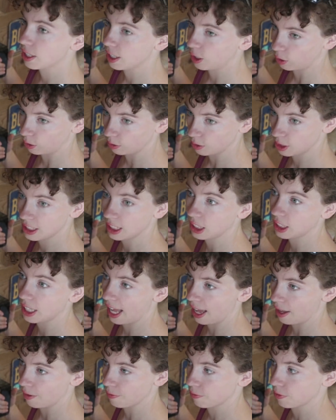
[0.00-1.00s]
he'll still
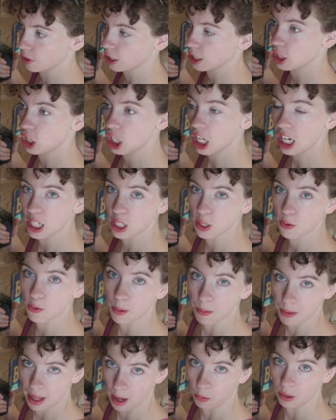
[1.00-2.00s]
have the genes
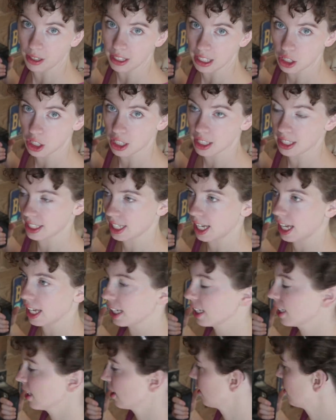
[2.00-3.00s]
from that one that just
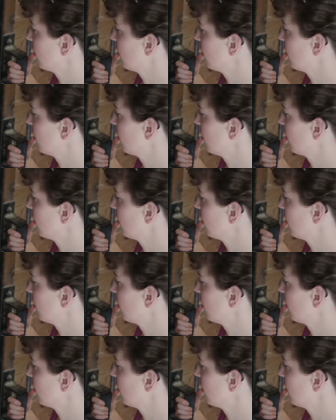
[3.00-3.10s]
died.